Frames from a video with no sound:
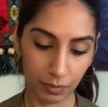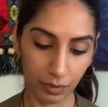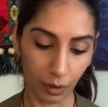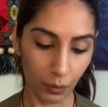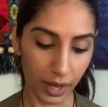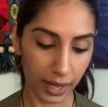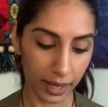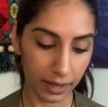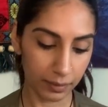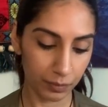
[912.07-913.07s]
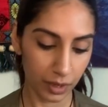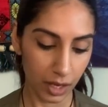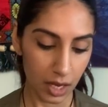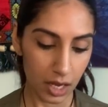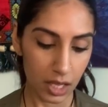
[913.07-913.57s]
Okay.
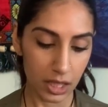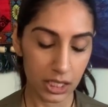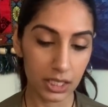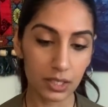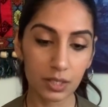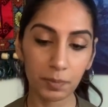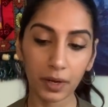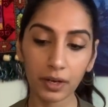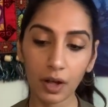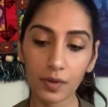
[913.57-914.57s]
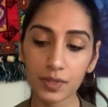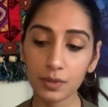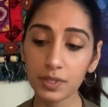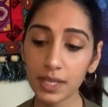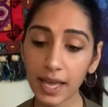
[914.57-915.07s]
This is spirit also
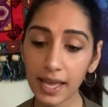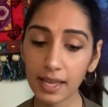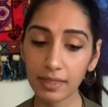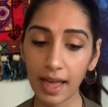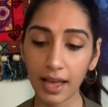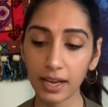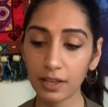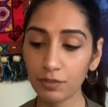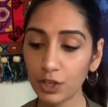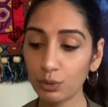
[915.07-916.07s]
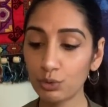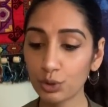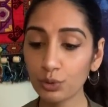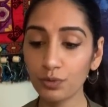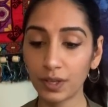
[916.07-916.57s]
saying that if you
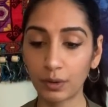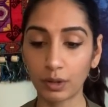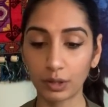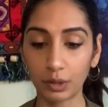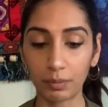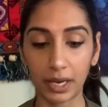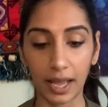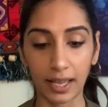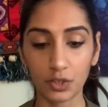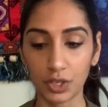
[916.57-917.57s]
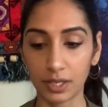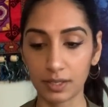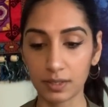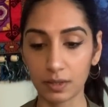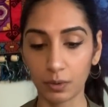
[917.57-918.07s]
do feel a little bit
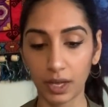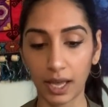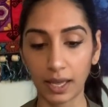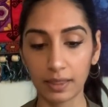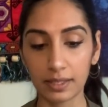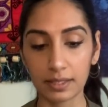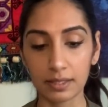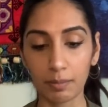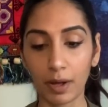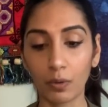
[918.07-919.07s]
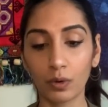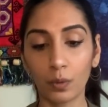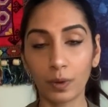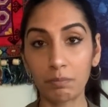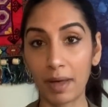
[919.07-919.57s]
anxious, okay, this is about
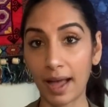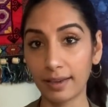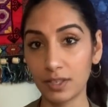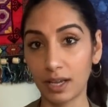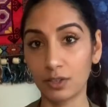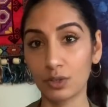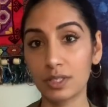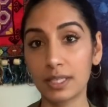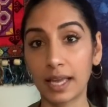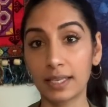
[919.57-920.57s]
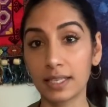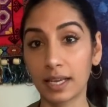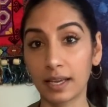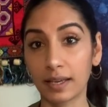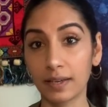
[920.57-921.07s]
going back to
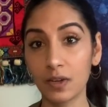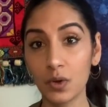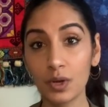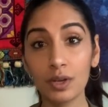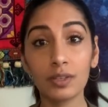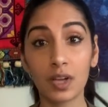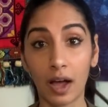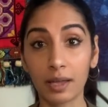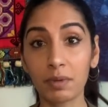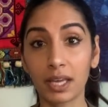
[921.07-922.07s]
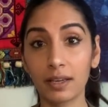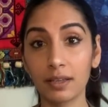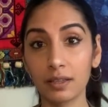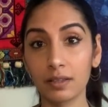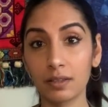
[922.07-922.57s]
understanding timing,
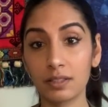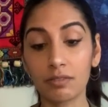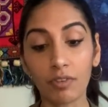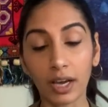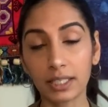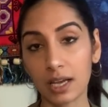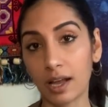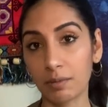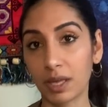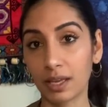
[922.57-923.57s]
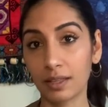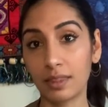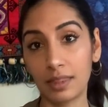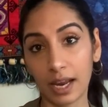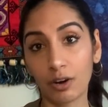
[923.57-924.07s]
divine timing.
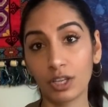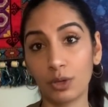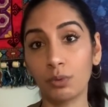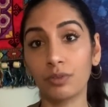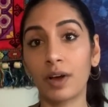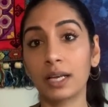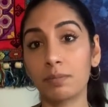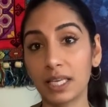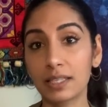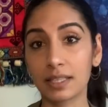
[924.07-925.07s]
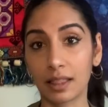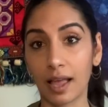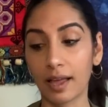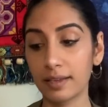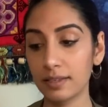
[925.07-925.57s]
There you will find peace in
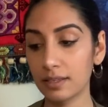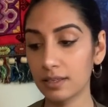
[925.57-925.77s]
that.